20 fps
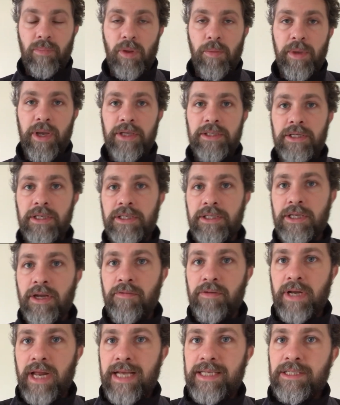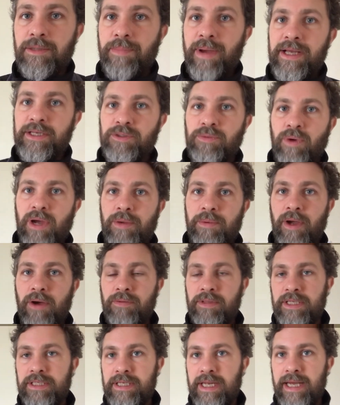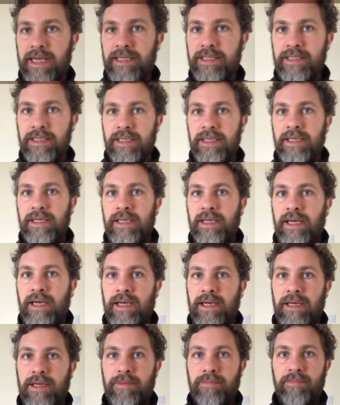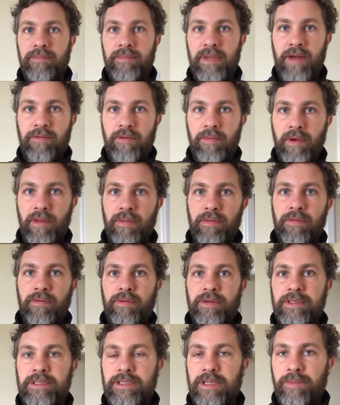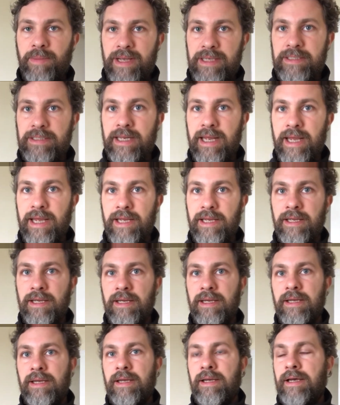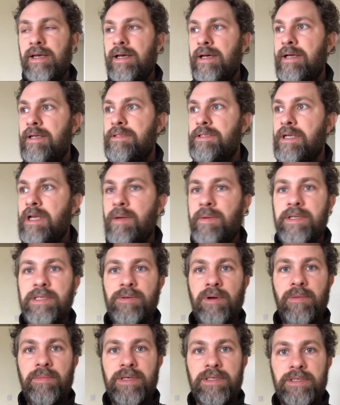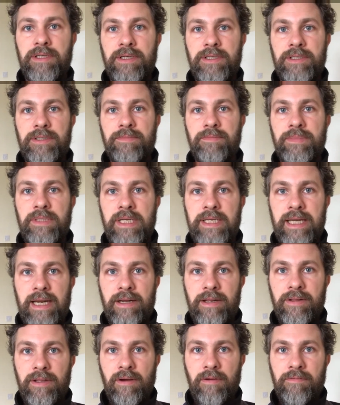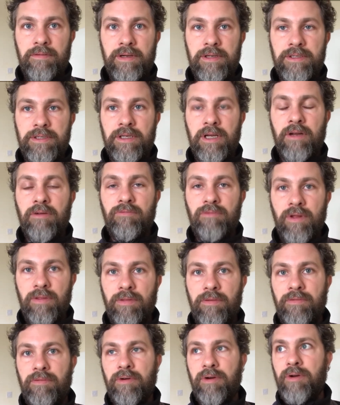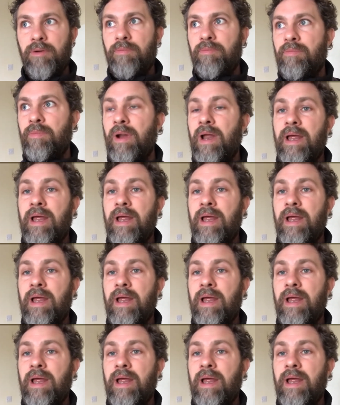because a Discovery Day is the best way. We hold these days every month. It's the best day to come into our business, sit down in the office and run through